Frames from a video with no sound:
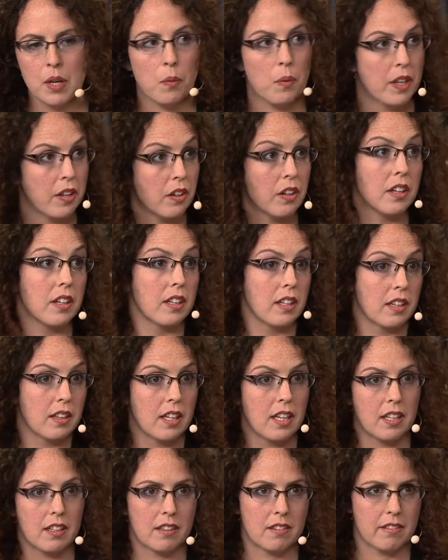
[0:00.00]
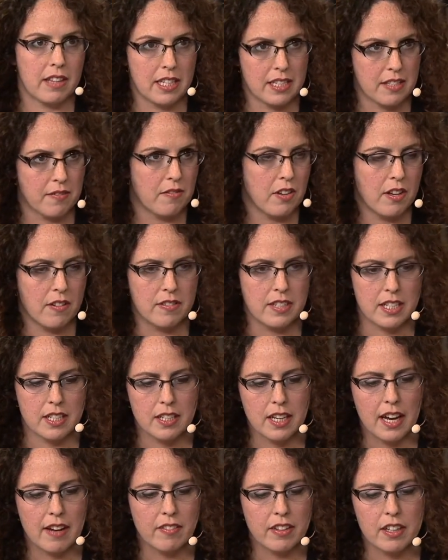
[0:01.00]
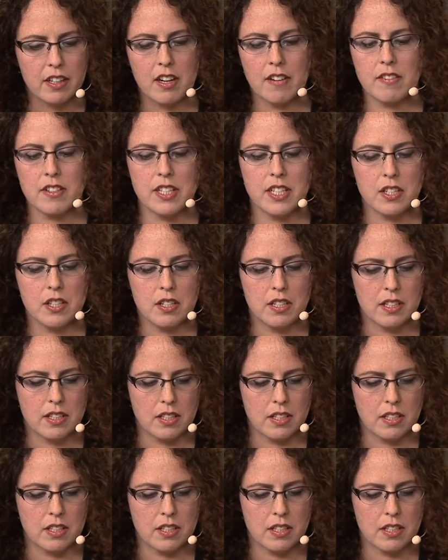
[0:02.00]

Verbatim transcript: whether it, that's involved in having a conversation.